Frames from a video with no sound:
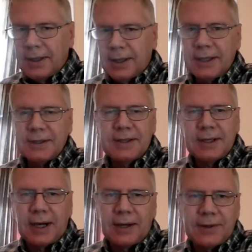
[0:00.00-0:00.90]
And that's
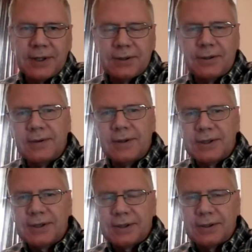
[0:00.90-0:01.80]
the obvious trivial
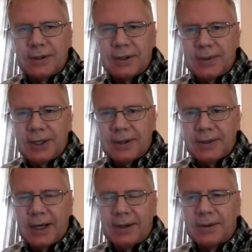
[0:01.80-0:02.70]
solution. We know
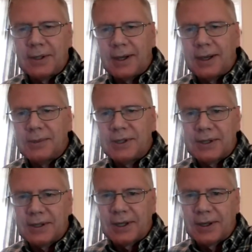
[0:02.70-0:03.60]
that. When time is
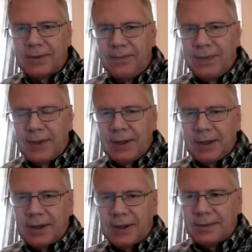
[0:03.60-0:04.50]
0,
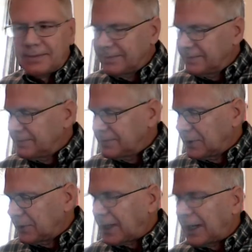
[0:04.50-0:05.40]

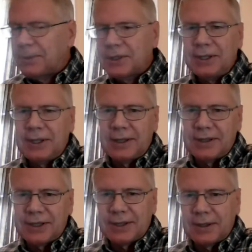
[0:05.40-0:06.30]
the y position is
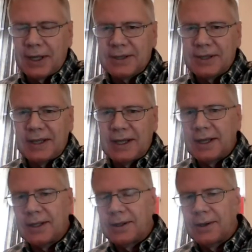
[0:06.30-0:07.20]
0. It hasn't
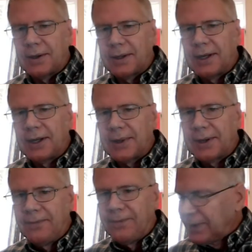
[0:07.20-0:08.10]
yet gone anywhere.
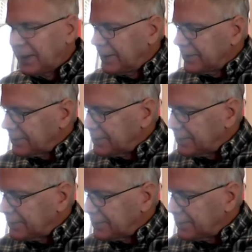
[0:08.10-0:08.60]
So